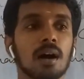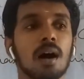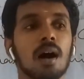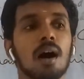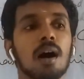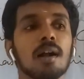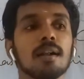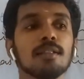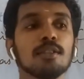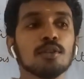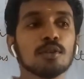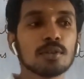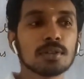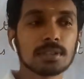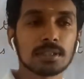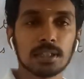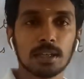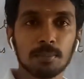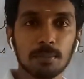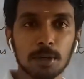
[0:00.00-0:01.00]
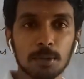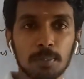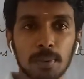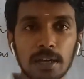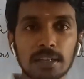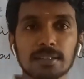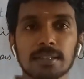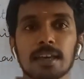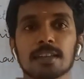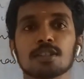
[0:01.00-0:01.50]
all those limit
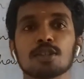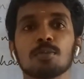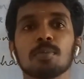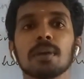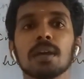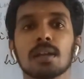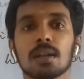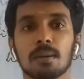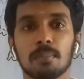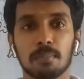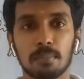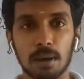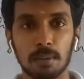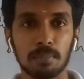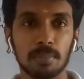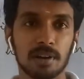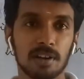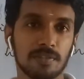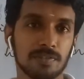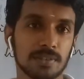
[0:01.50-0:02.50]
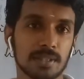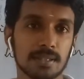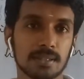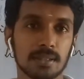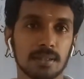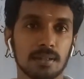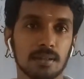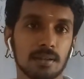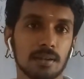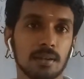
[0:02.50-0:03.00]
points has to be a member of the
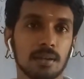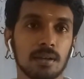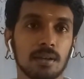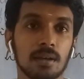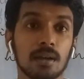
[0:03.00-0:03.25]
set.